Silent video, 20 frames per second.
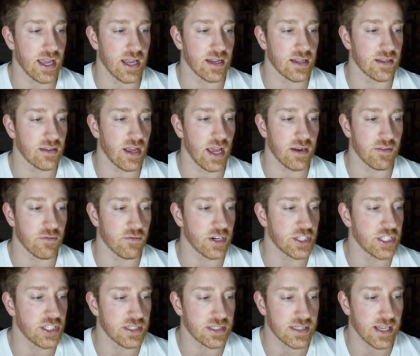and and
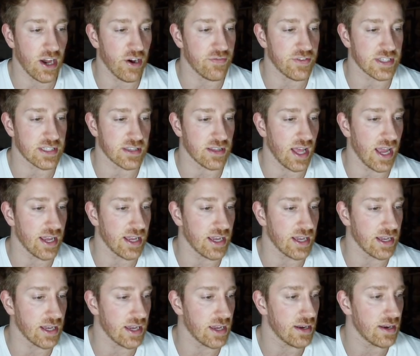Richie Souf is
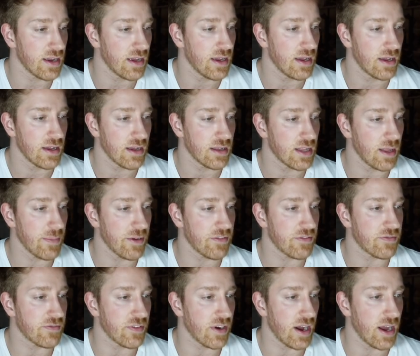liking it. Let me
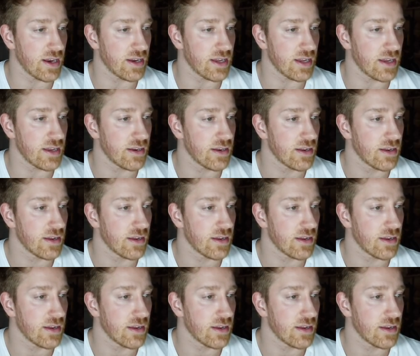find it.